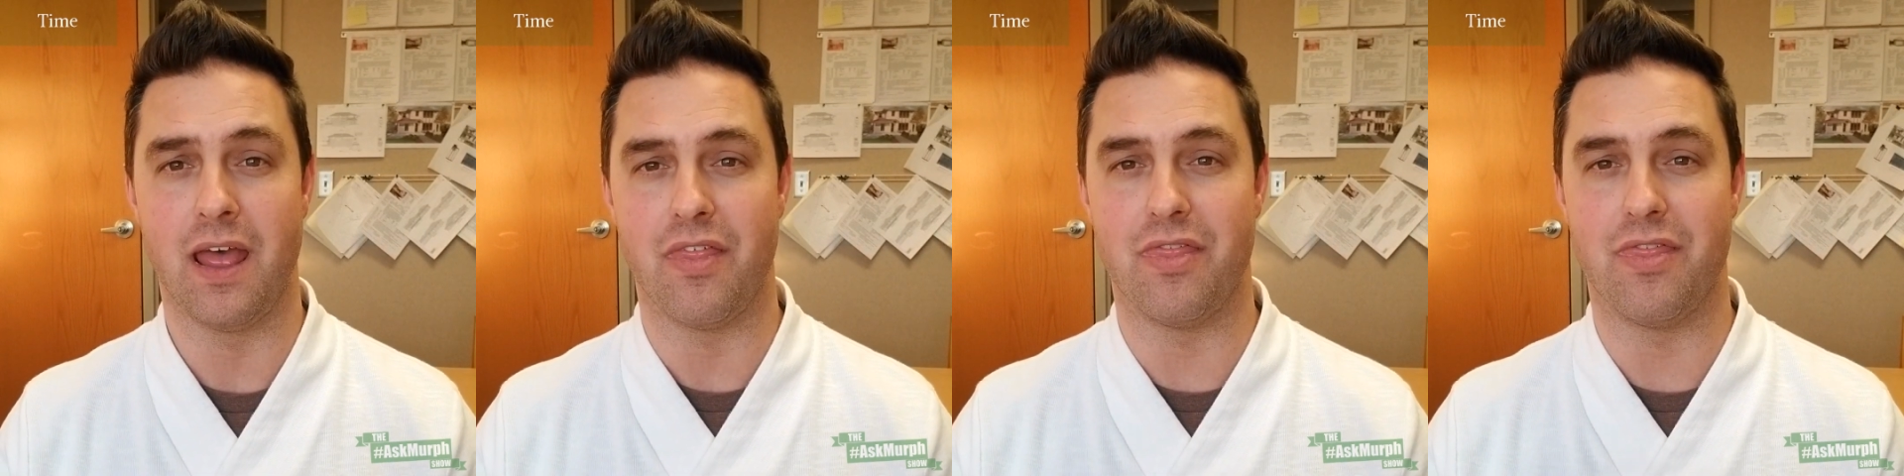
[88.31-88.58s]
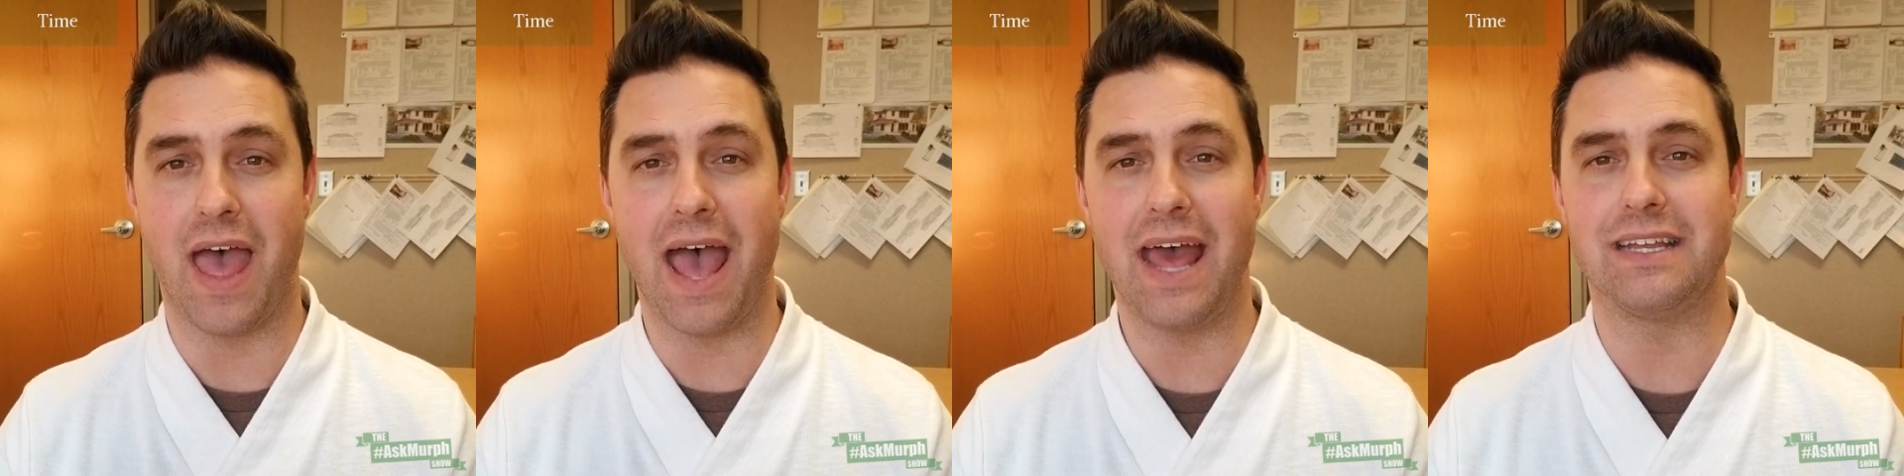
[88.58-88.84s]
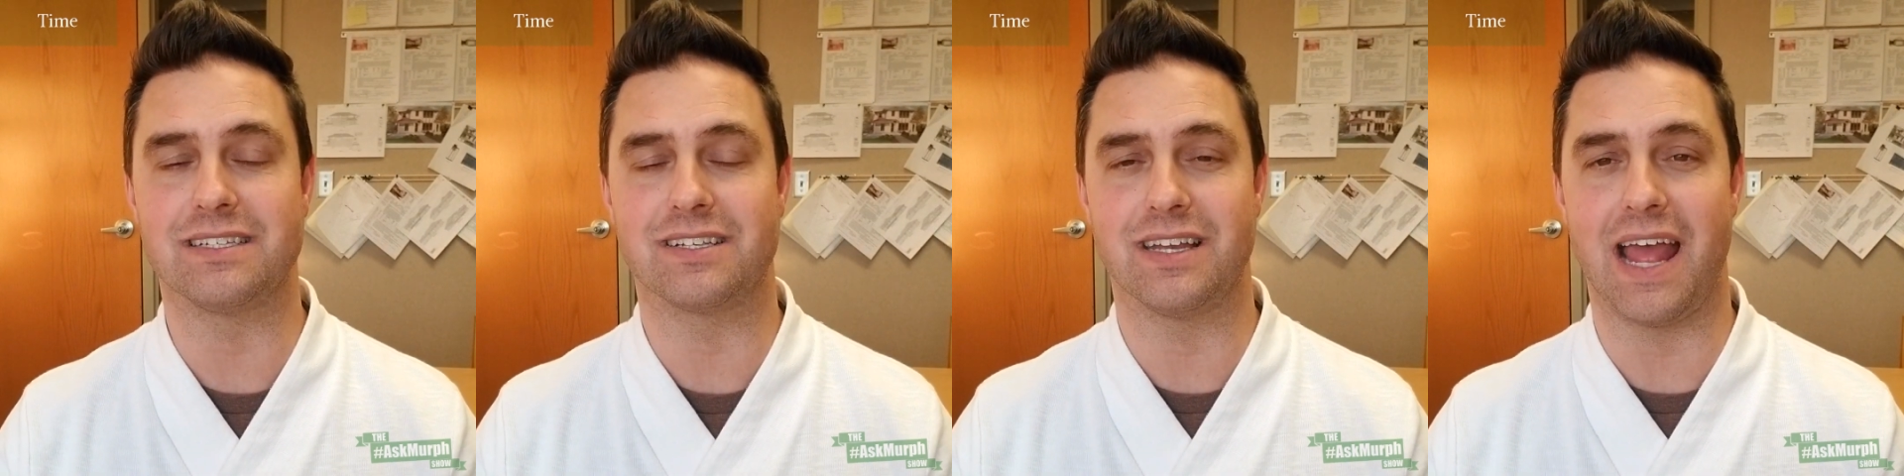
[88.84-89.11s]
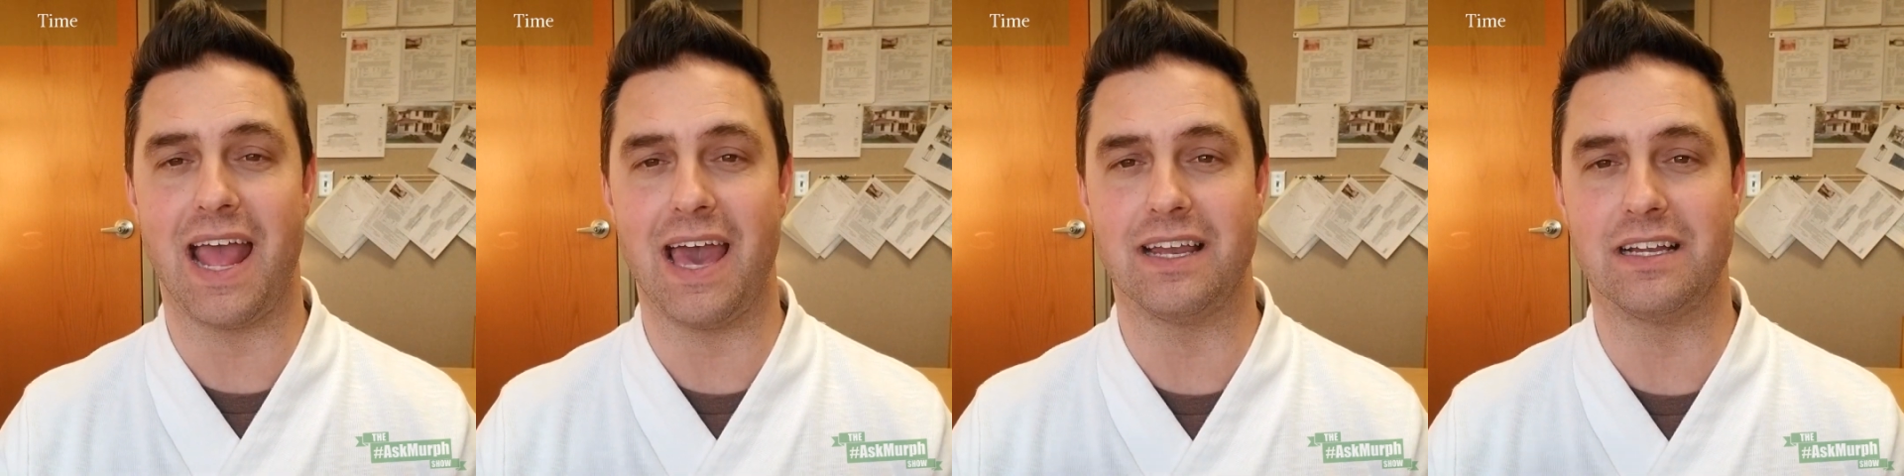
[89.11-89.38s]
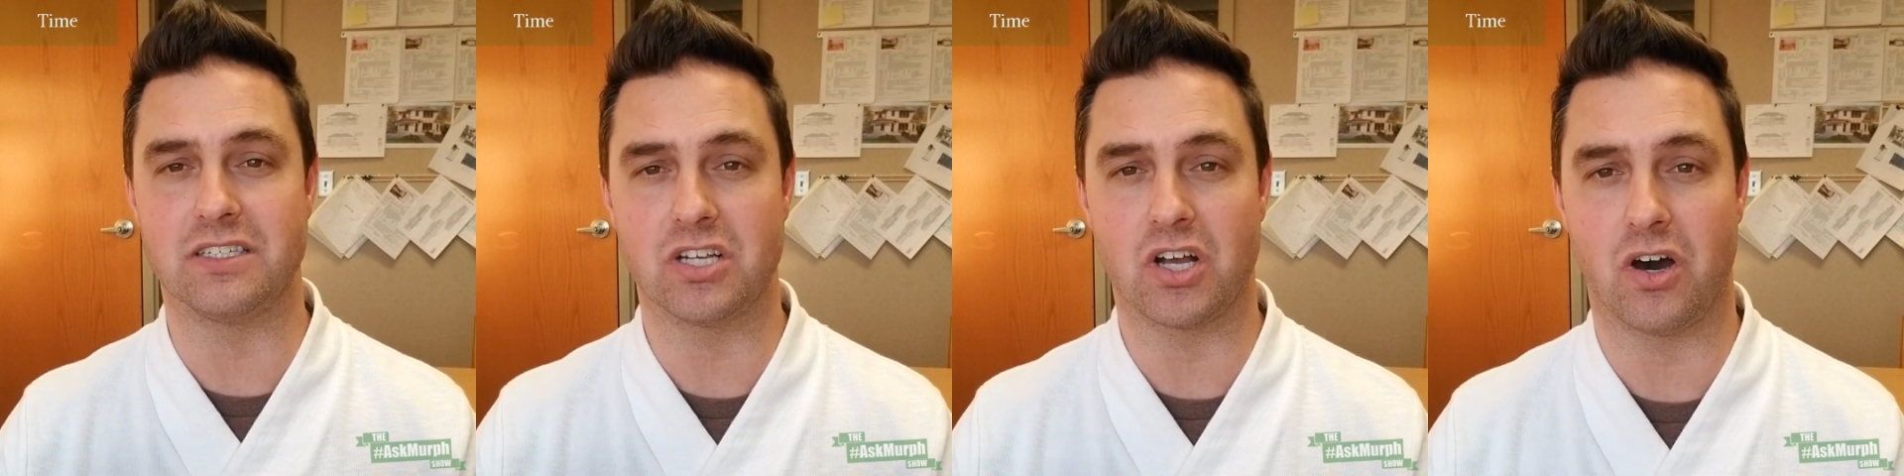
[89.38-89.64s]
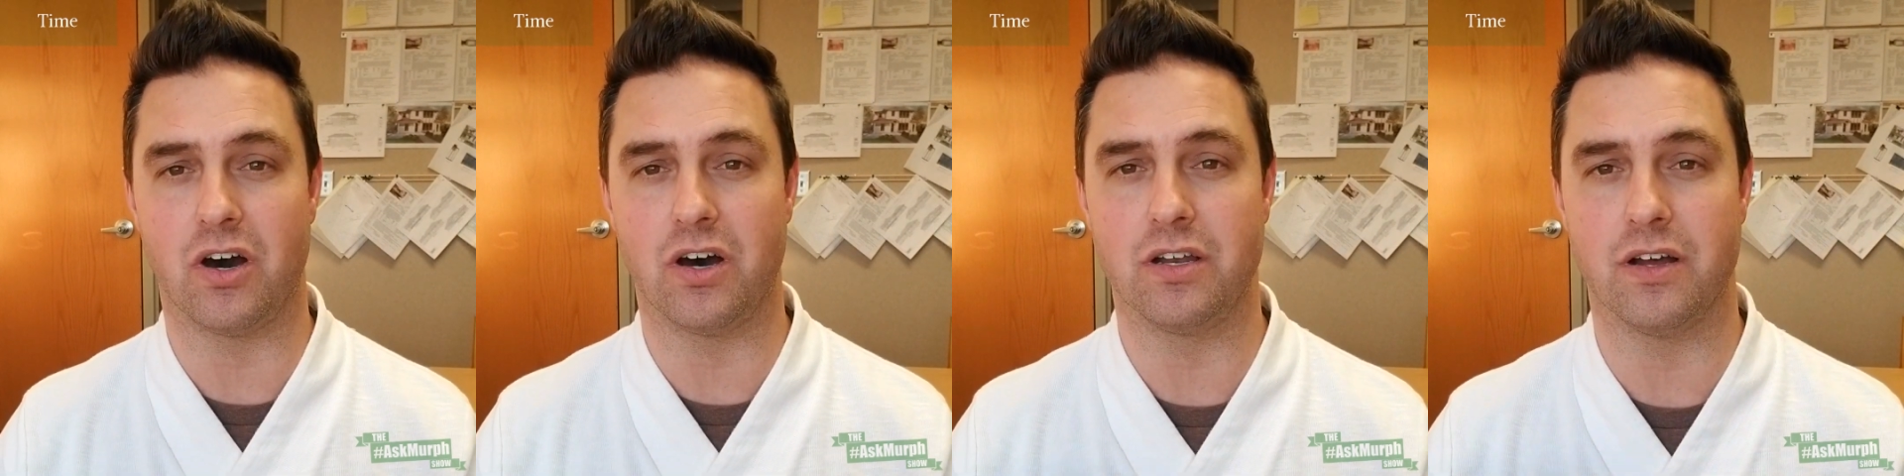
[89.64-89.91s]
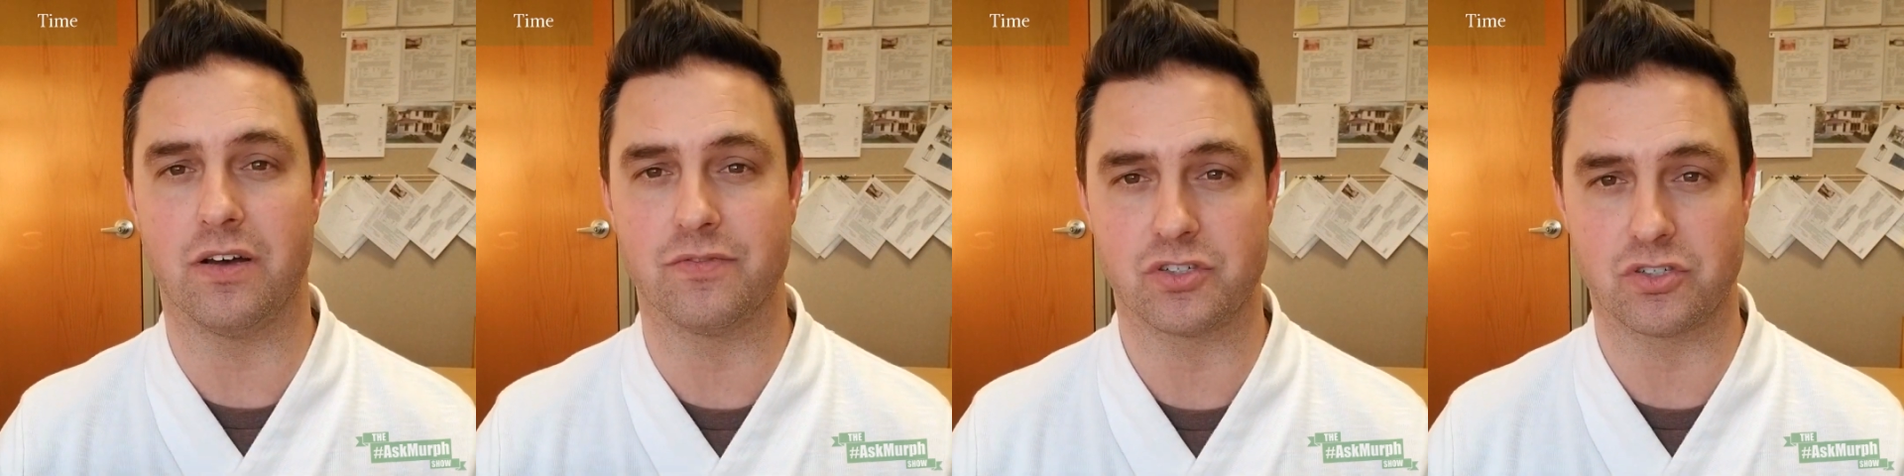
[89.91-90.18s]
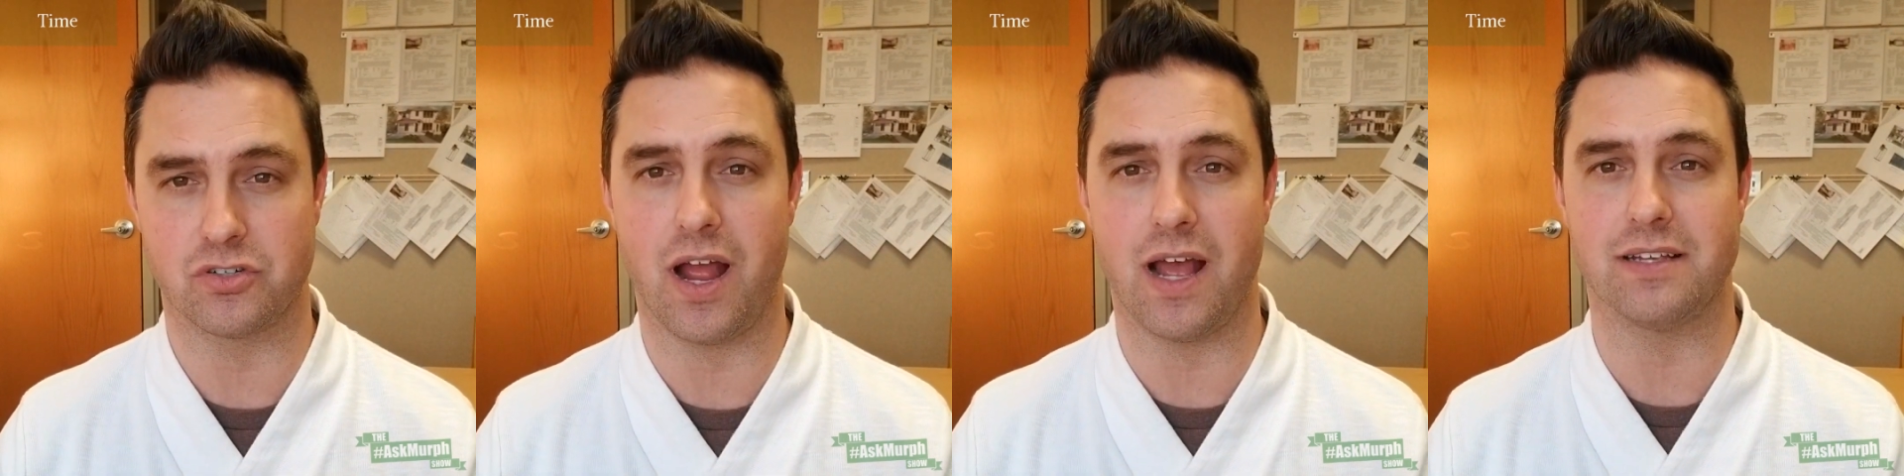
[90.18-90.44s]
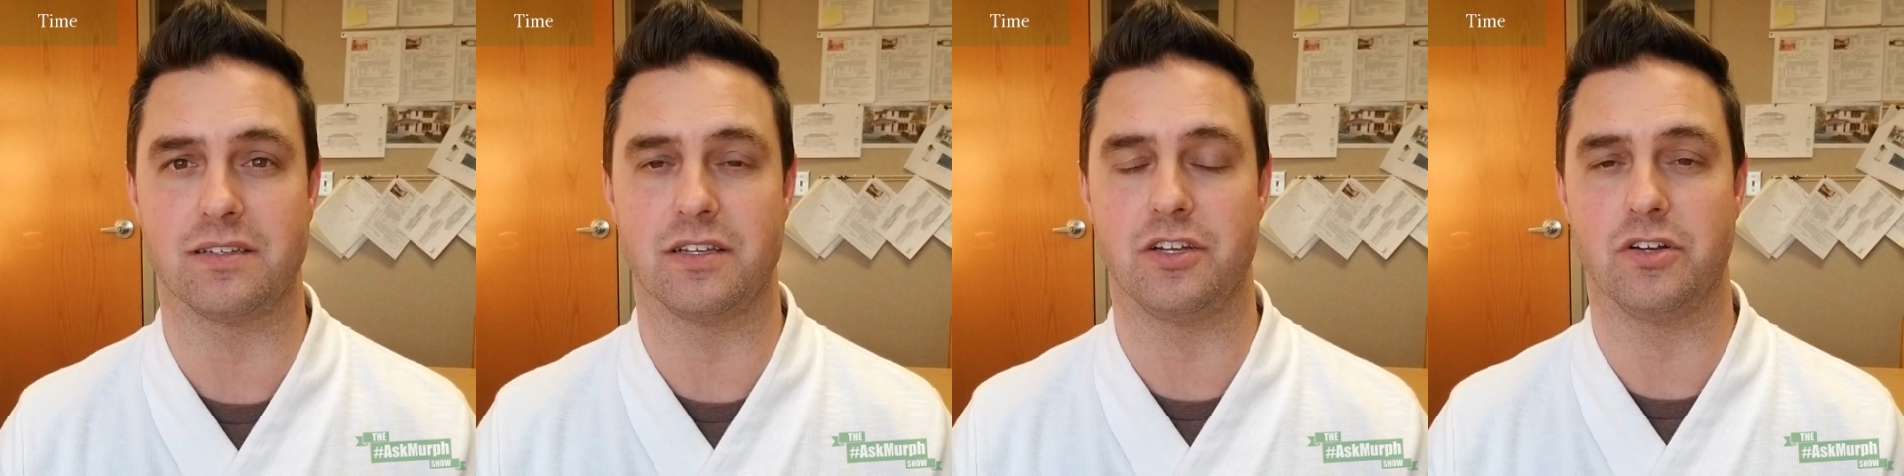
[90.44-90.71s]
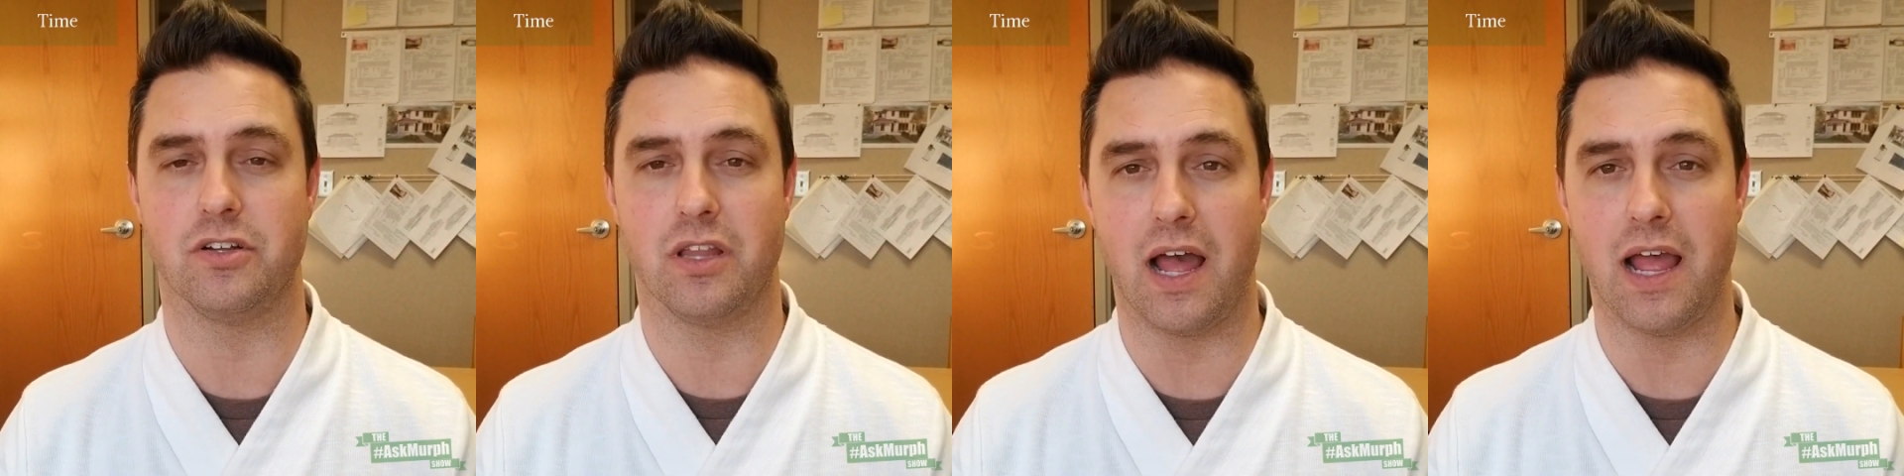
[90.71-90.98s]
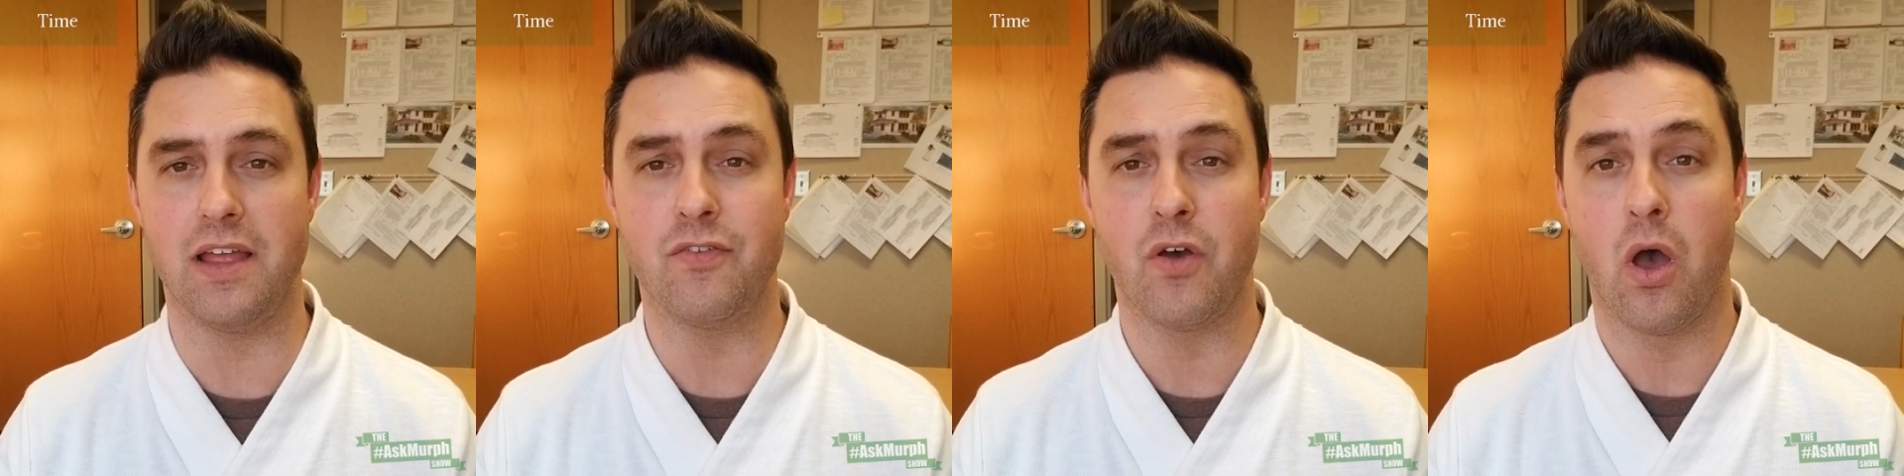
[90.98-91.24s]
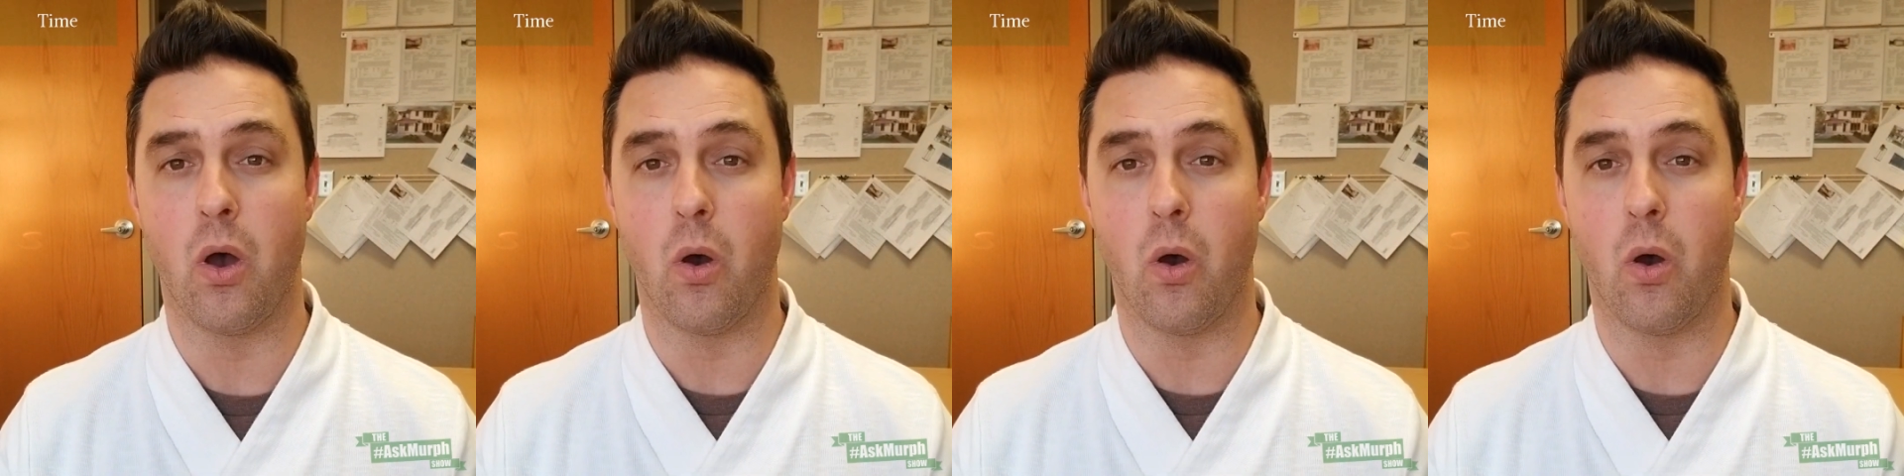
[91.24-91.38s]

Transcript: That is going to add a ton of stress in your life,